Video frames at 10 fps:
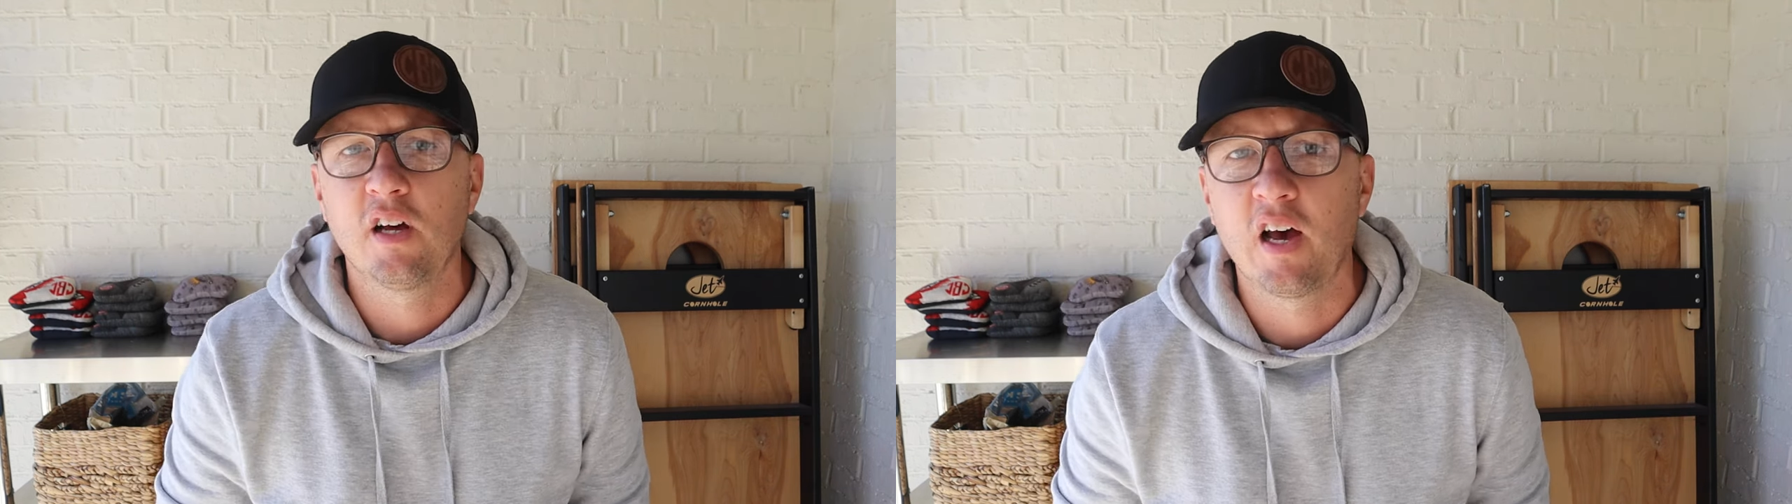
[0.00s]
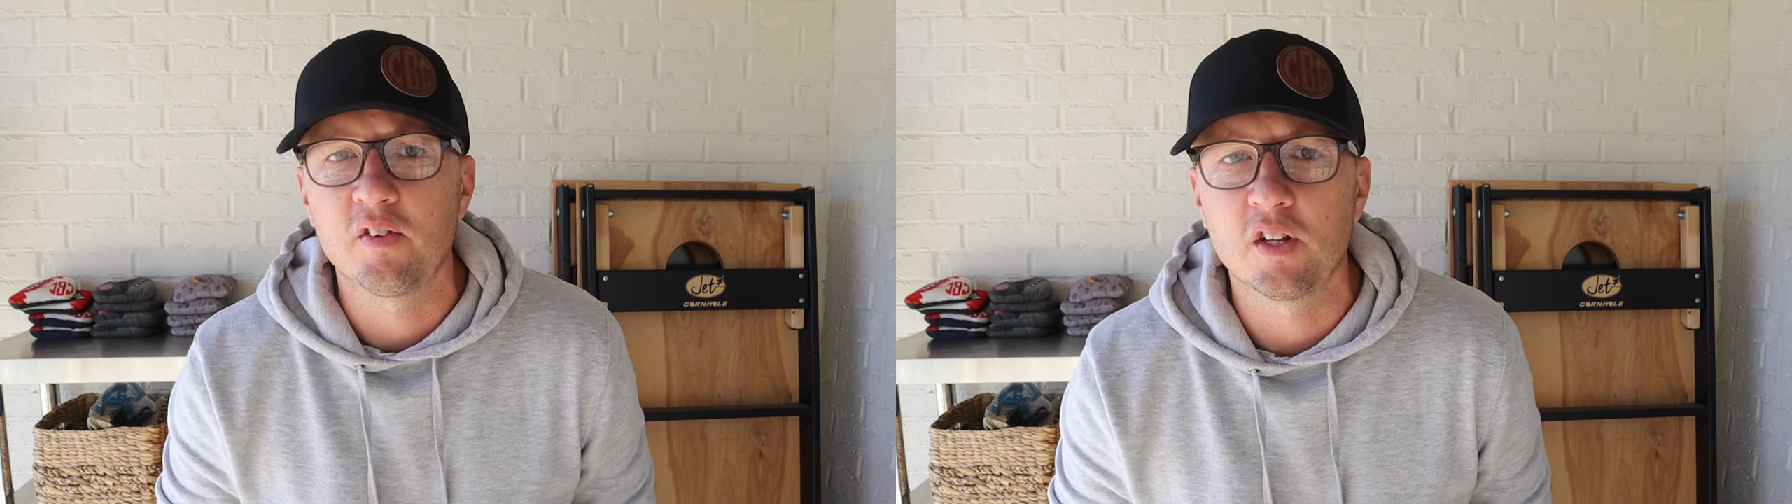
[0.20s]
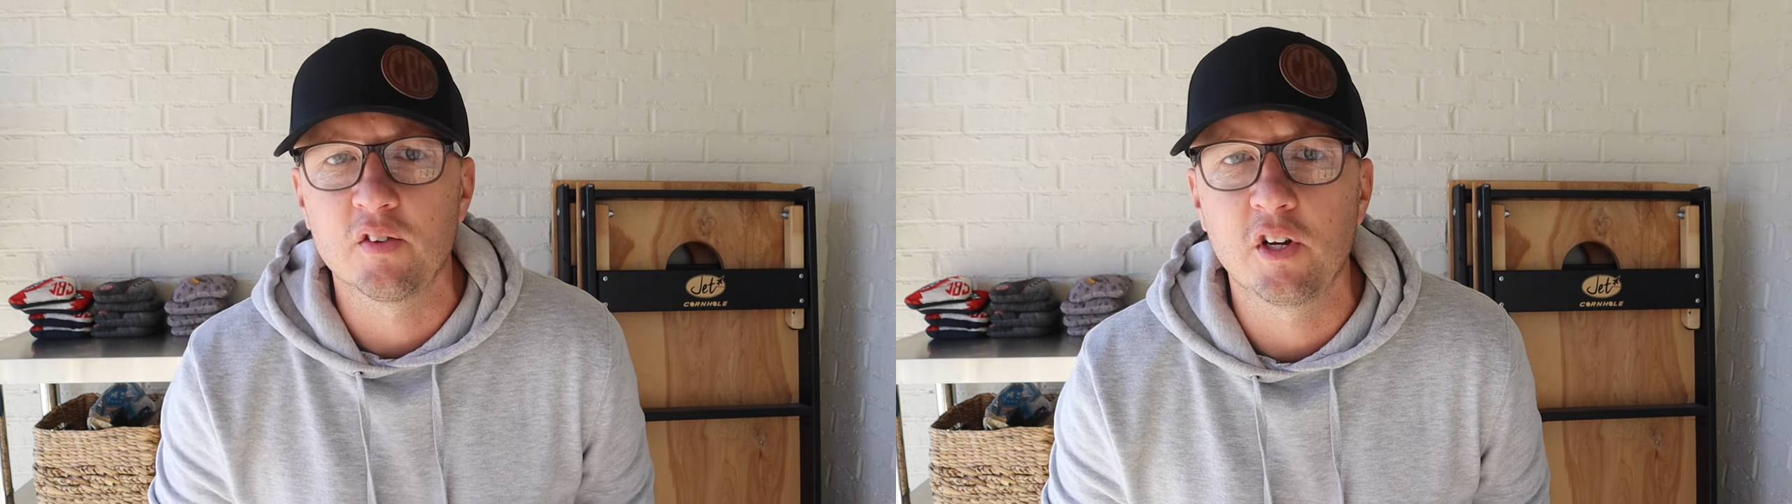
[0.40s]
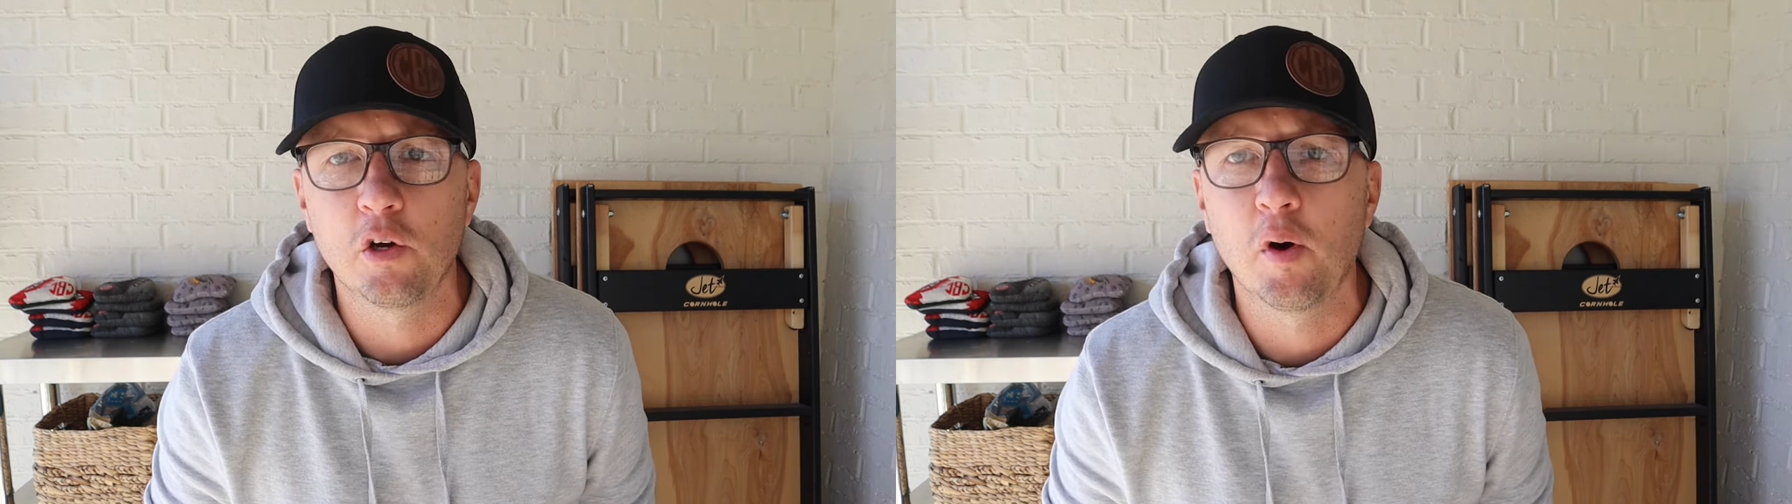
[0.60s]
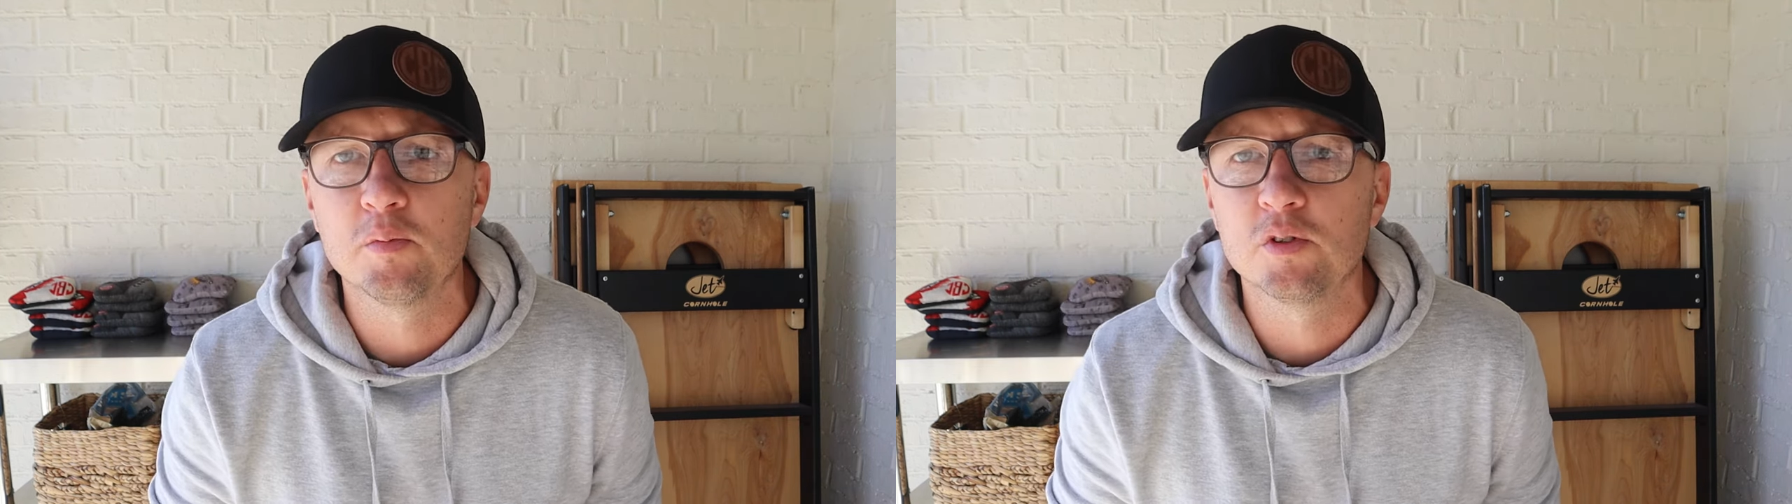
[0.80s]
I'll have another
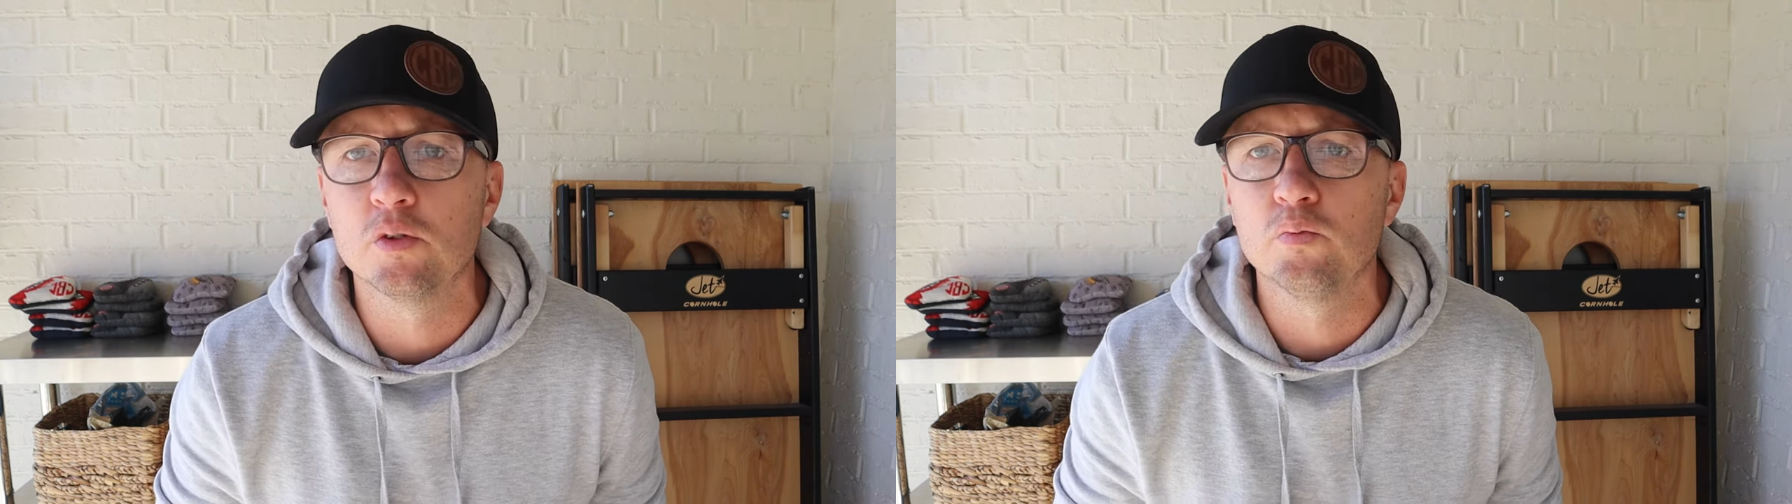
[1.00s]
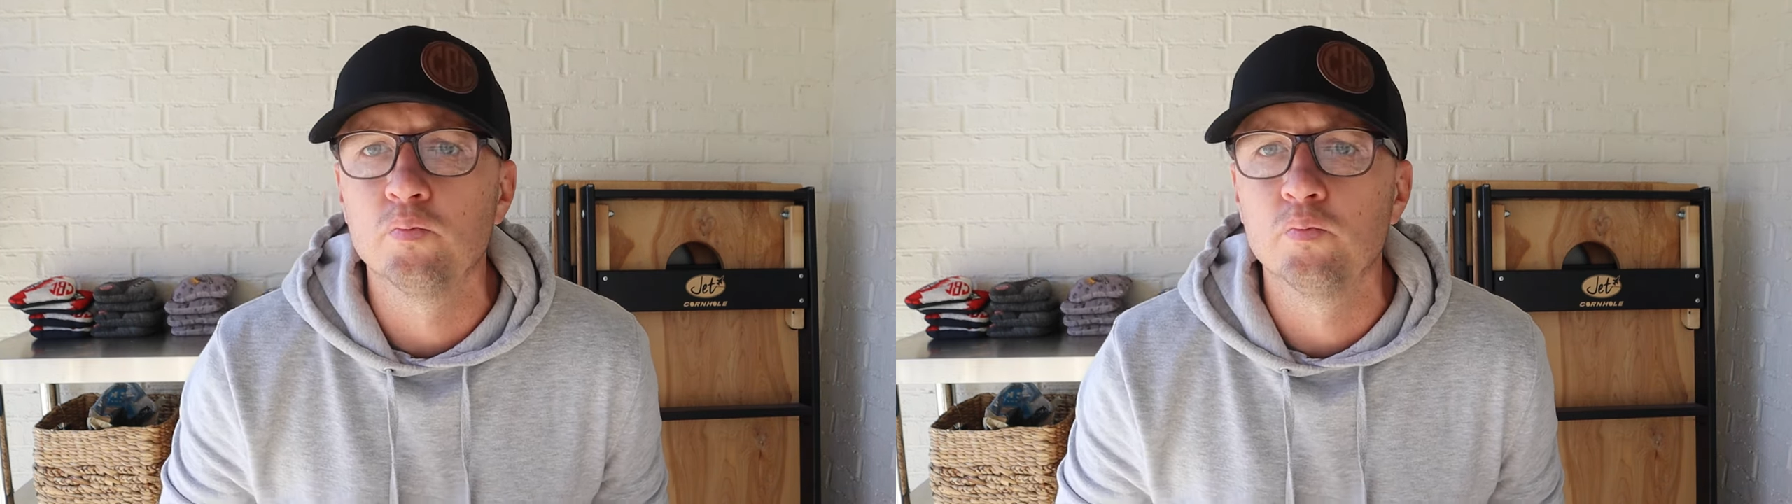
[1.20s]
video up soon.